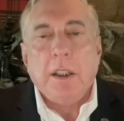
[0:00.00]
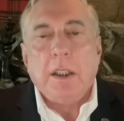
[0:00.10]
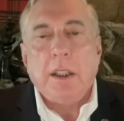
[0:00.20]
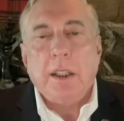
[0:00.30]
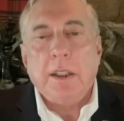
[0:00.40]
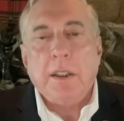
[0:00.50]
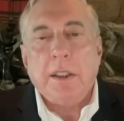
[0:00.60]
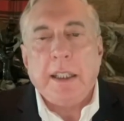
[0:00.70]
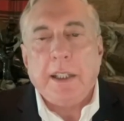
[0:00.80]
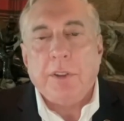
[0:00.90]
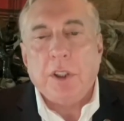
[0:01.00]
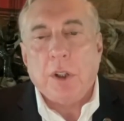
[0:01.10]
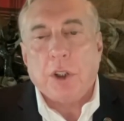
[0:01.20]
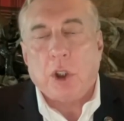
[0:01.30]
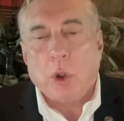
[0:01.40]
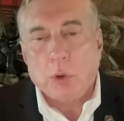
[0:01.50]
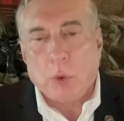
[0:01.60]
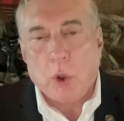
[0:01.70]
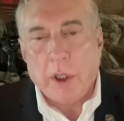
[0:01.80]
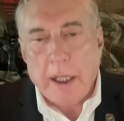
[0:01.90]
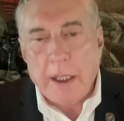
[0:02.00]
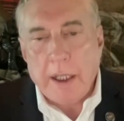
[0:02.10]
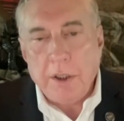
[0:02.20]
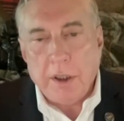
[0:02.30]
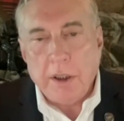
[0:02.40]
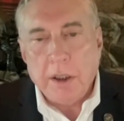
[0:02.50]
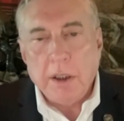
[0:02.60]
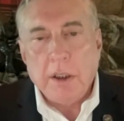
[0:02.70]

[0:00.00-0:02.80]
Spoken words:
And even though the Cold War ended,